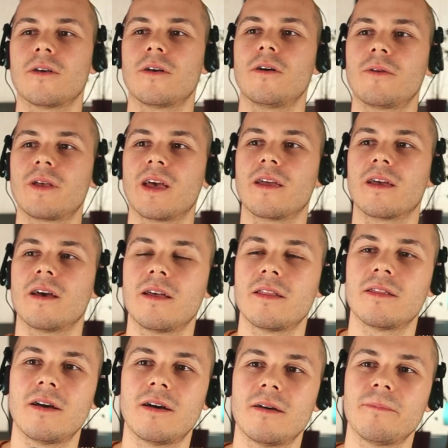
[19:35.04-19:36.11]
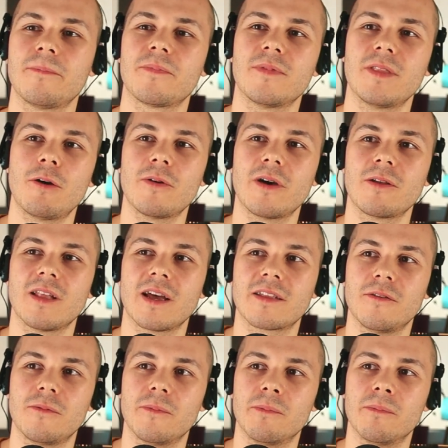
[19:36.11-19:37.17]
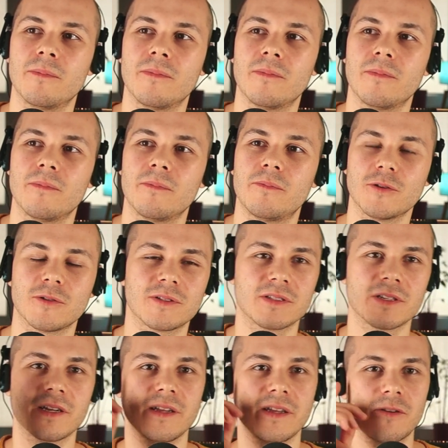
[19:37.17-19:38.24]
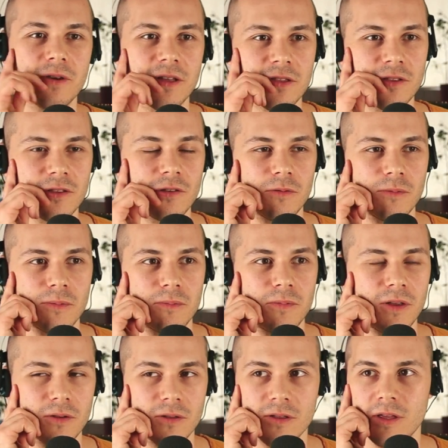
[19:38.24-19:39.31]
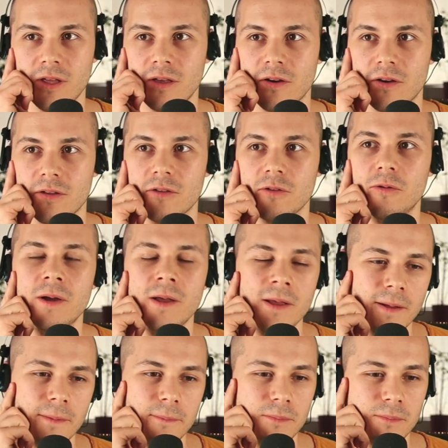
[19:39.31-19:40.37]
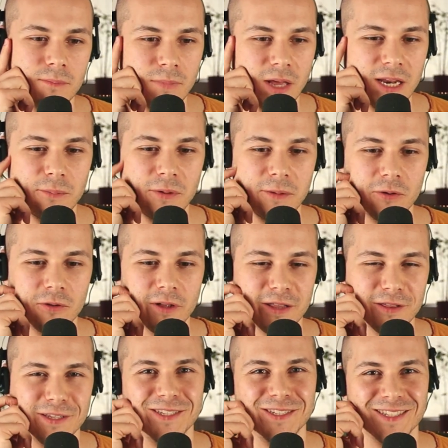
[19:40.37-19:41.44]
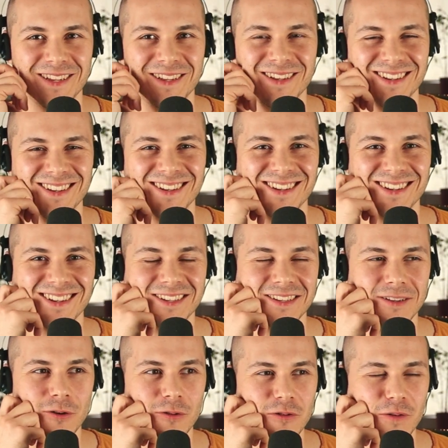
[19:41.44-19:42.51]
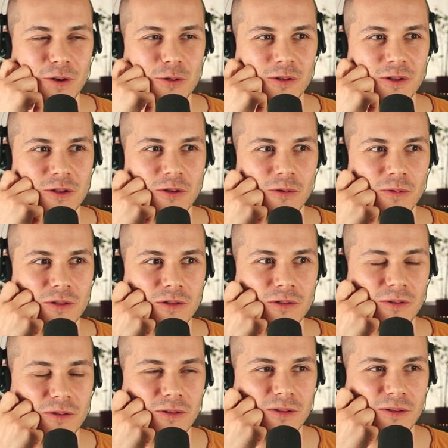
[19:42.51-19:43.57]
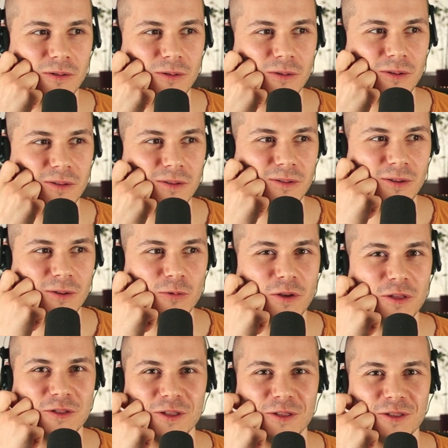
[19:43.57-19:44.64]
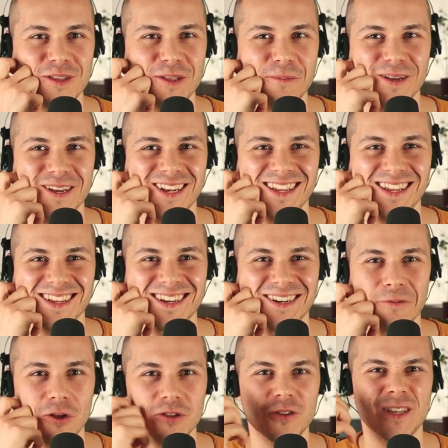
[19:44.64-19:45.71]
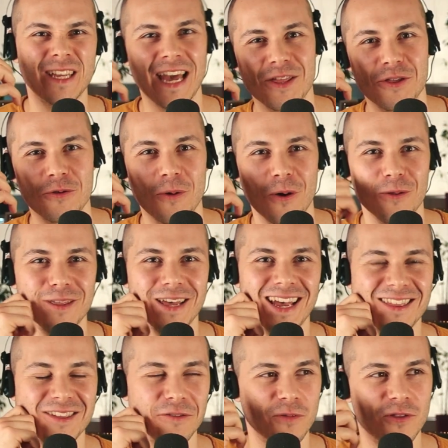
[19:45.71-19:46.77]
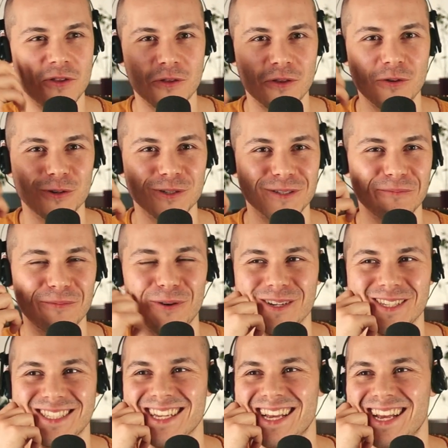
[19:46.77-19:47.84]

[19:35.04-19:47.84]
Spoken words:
Okay, and now I'd like to pose a question to Peter Singer. So many people, and this is a controversial issue which Christians typically want to catch you on that, score some points,